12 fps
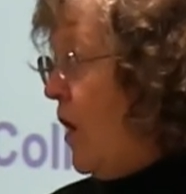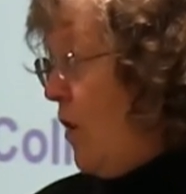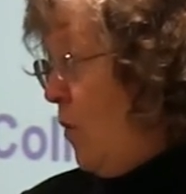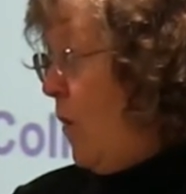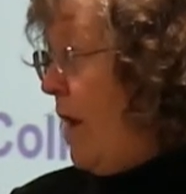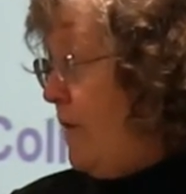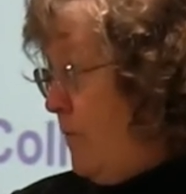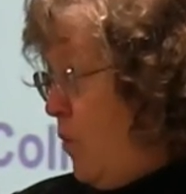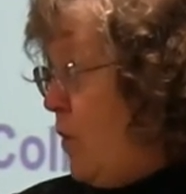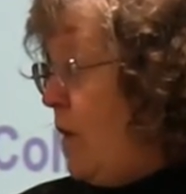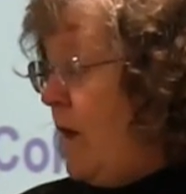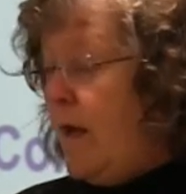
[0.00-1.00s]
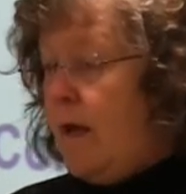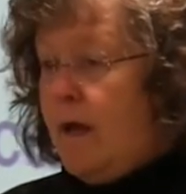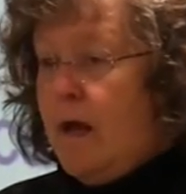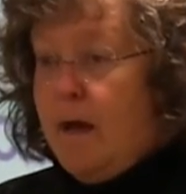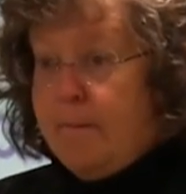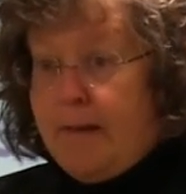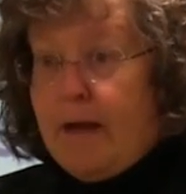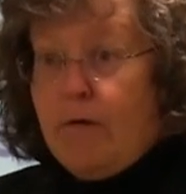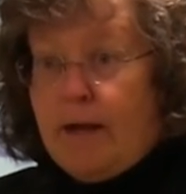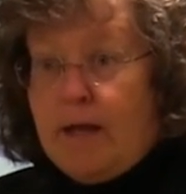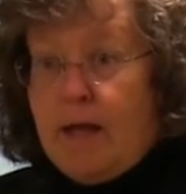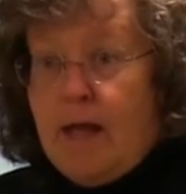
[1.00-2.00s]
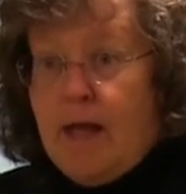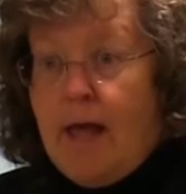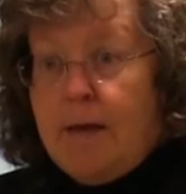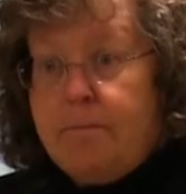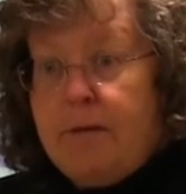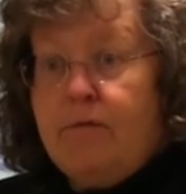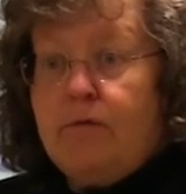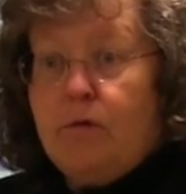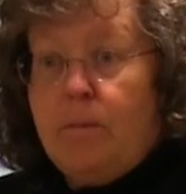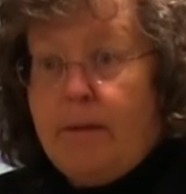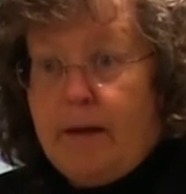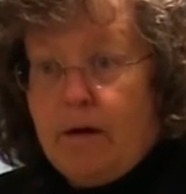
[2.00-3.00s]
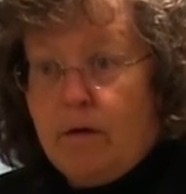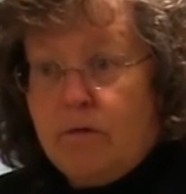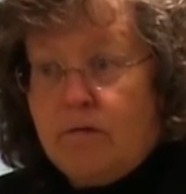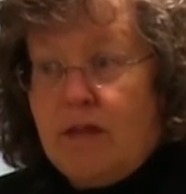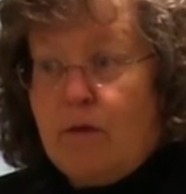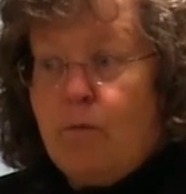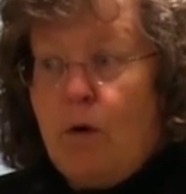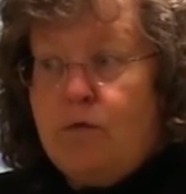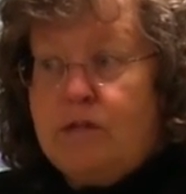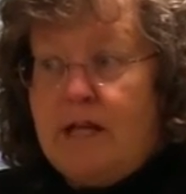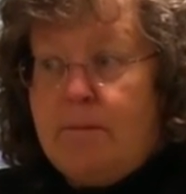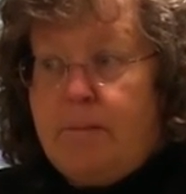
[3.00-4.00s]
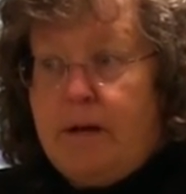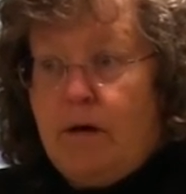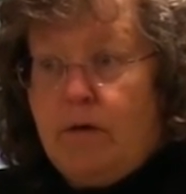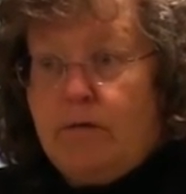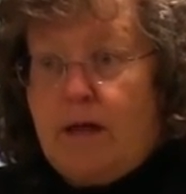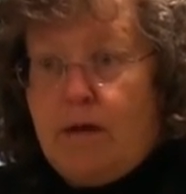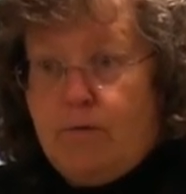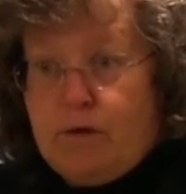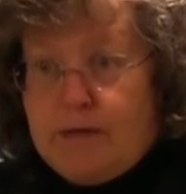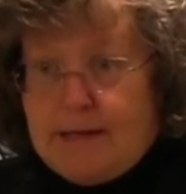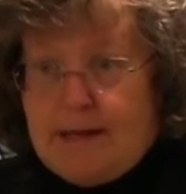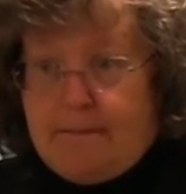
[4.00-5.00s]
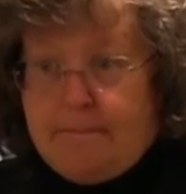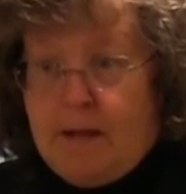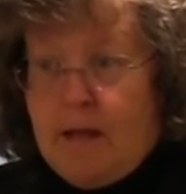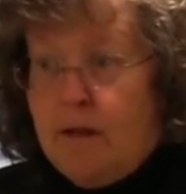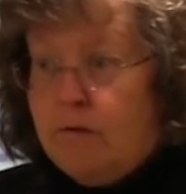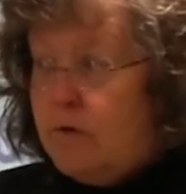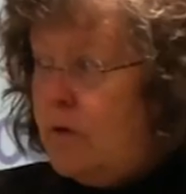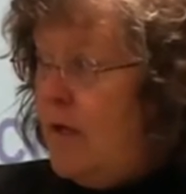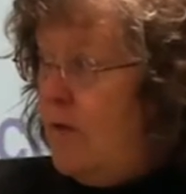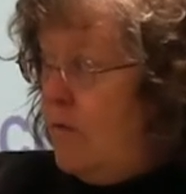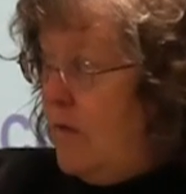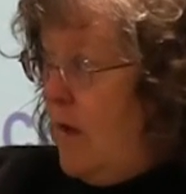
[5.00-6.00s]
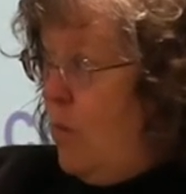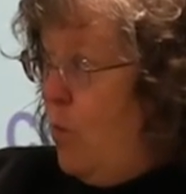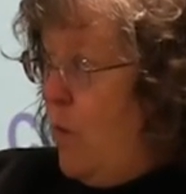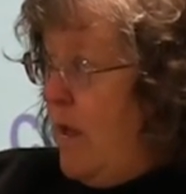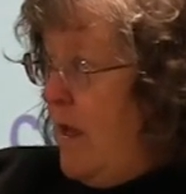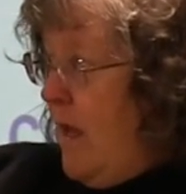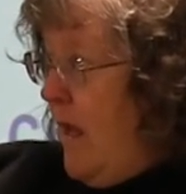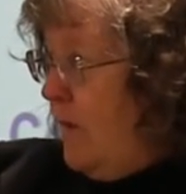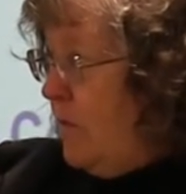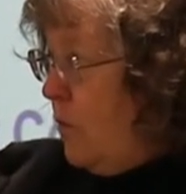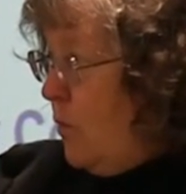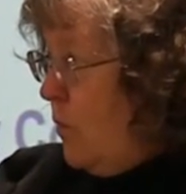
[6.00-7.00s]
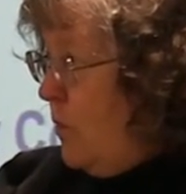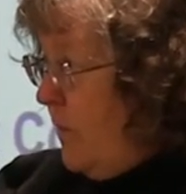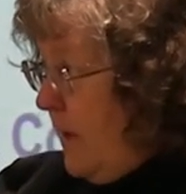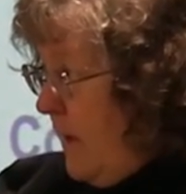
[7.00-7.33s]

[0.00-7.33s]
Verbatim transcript: uh, way of working. a pairing and pivotal pairs, they rotate pairs every day. So let's say we as a group